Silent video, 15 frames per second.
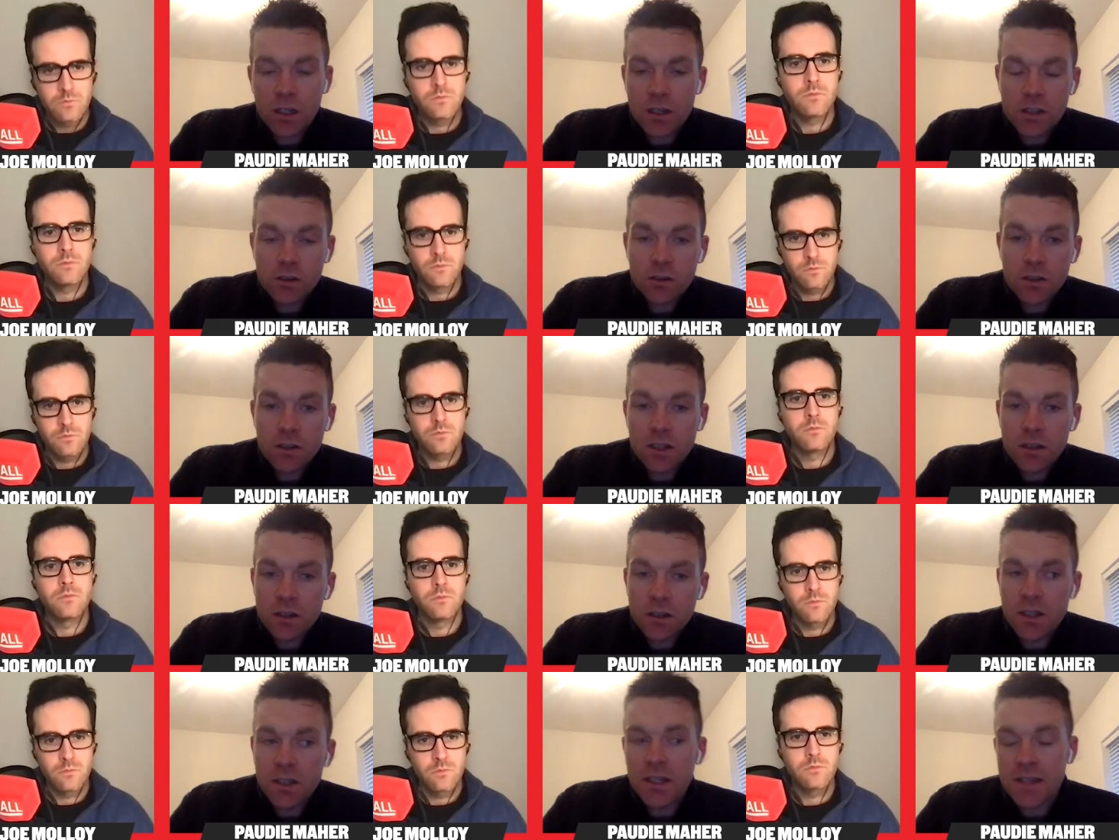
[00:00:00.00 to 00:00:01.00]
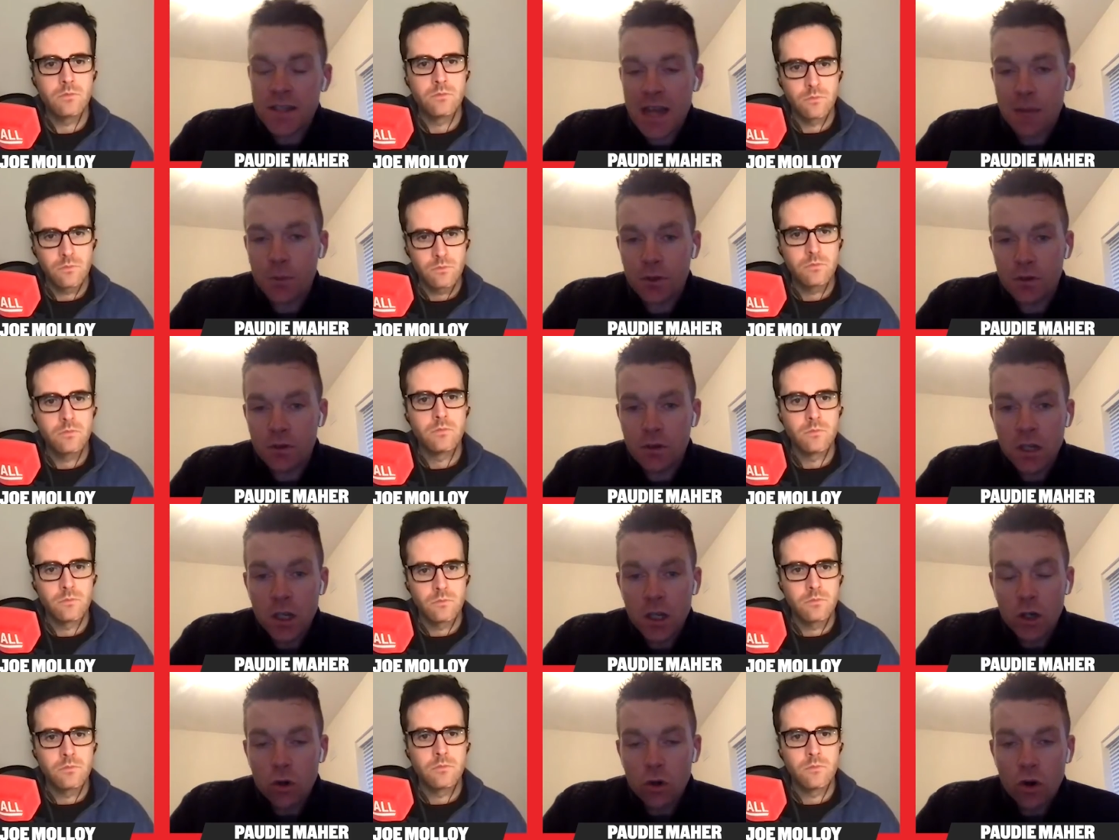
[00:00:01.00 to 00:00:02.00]
Speaker 1: is it, did, did this happen
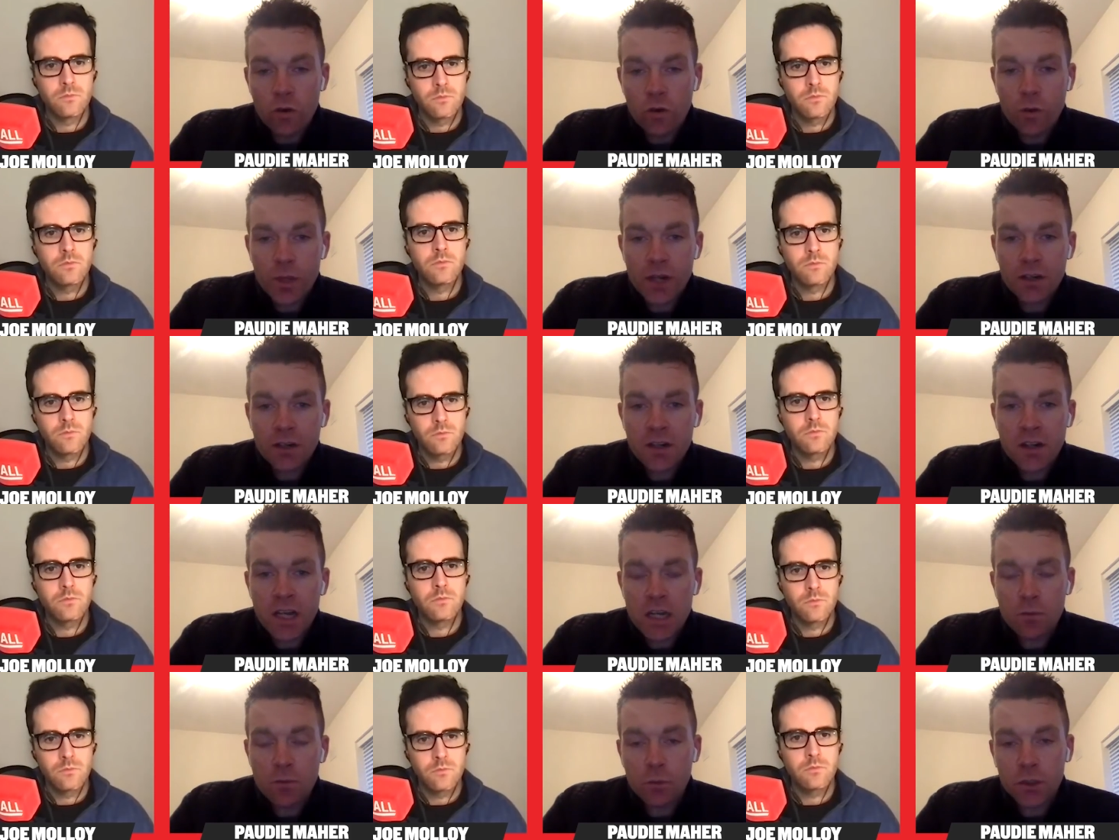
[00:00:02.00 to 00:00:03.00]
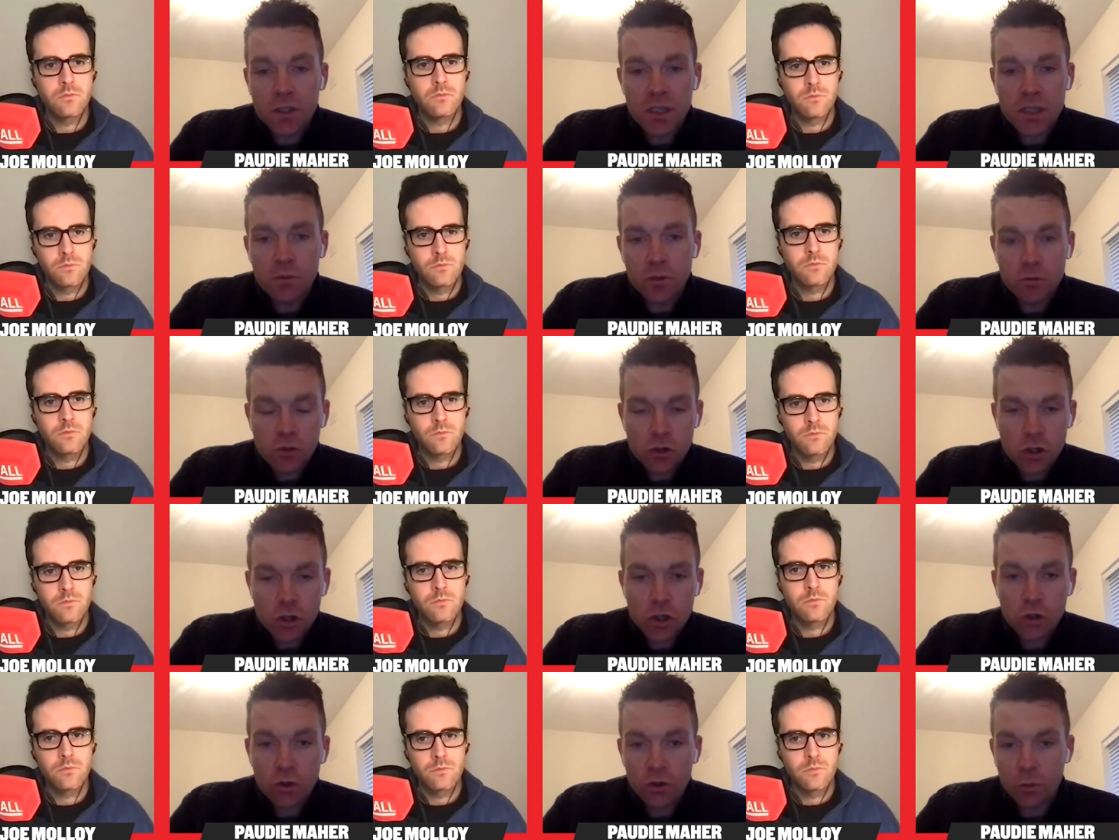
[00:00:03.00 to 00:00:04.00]
over a period of time, but the symptoms just
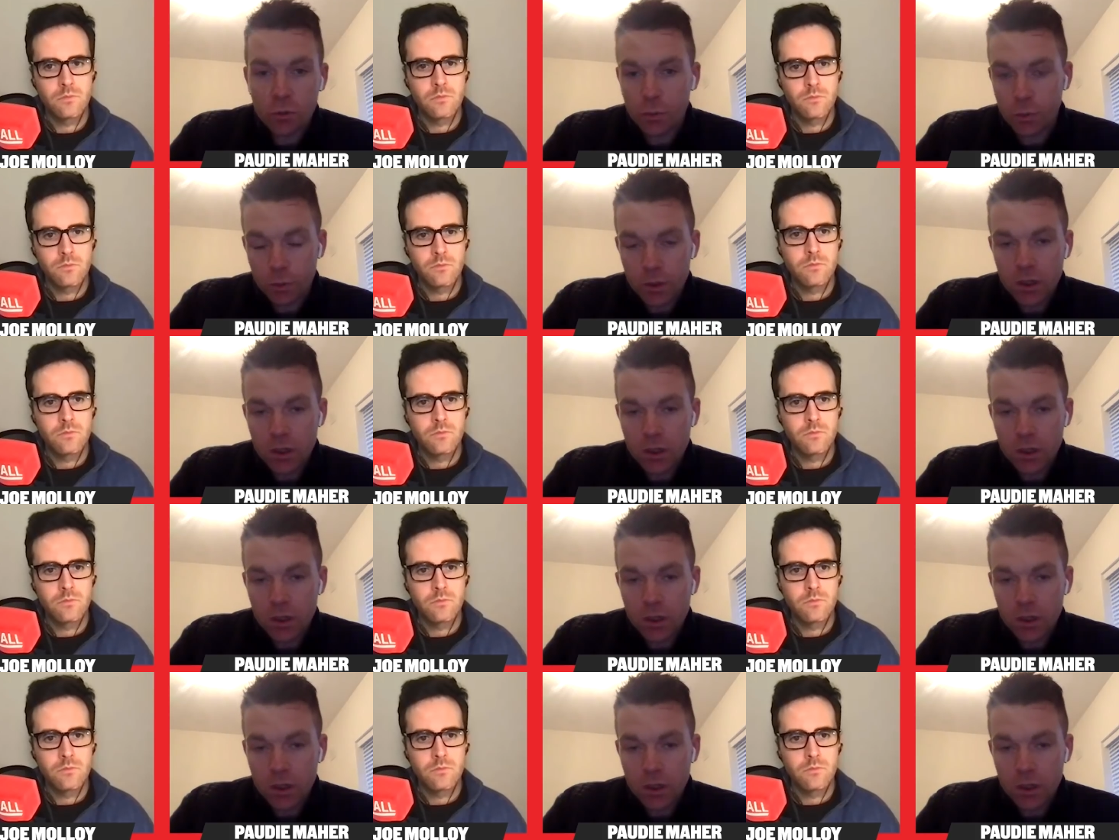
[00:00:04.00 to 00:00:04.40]
showing up,